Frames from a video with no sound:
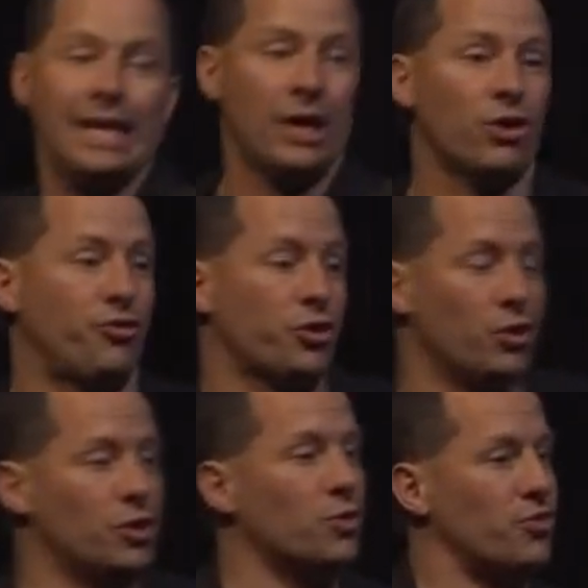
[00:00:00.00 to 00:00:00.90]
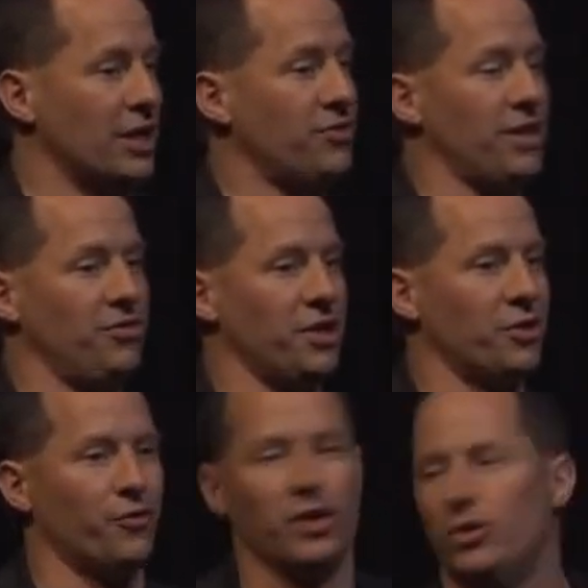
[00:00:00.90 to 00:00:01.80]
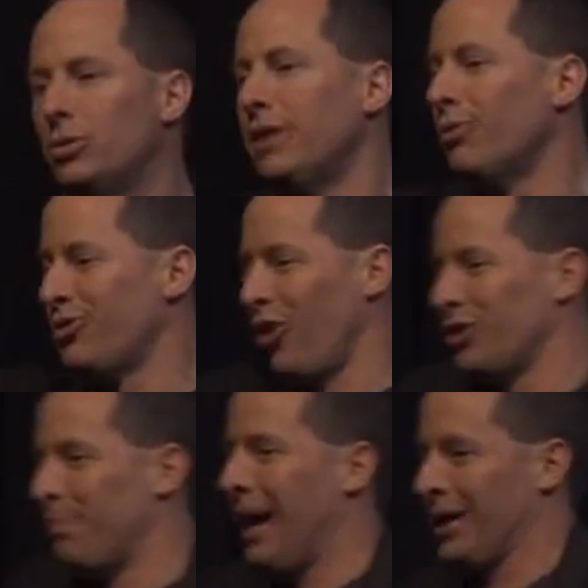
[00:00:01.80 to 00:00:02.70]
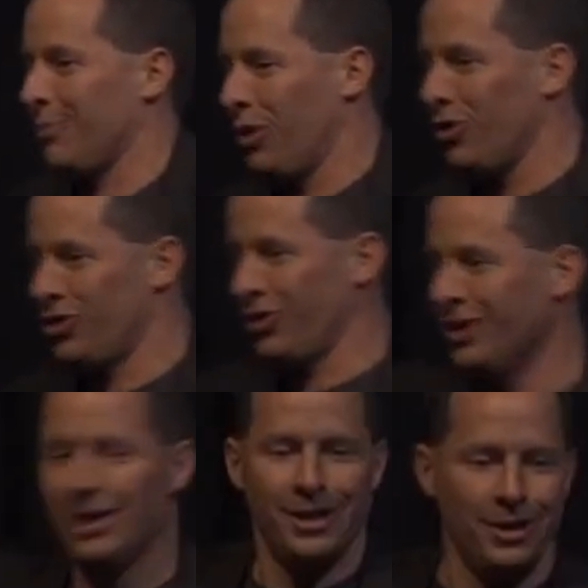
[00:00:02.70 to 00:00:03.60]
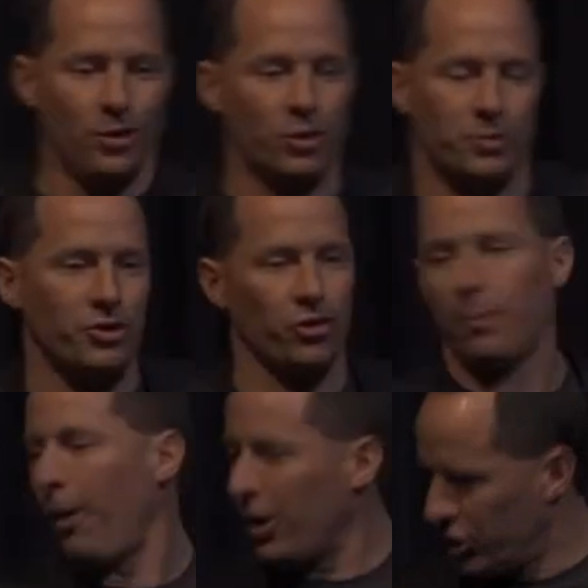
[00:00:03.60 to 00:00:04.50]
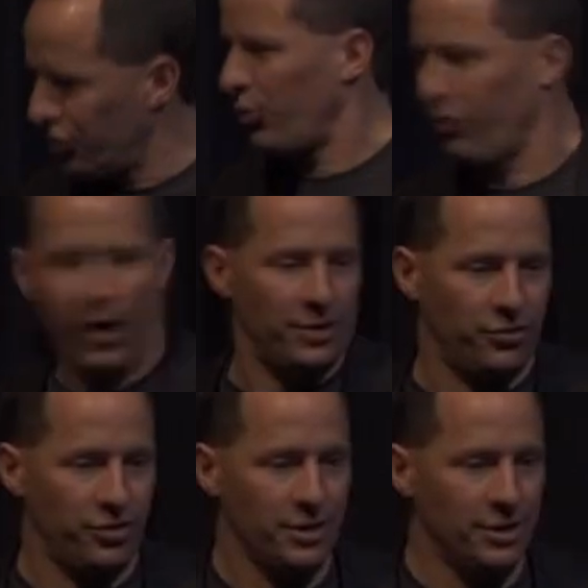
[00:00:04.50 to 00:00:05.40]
Here's the good news. It's easy to intervene. You live in what's called a backup culture, which means you're at a party because you're with friends.